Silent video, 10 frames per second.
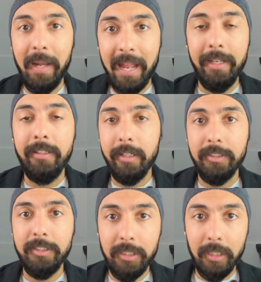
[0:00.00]
planning
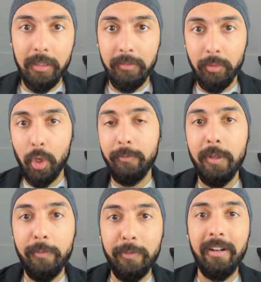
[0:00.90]
there's a lot of
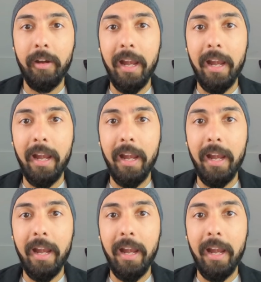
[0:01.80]
different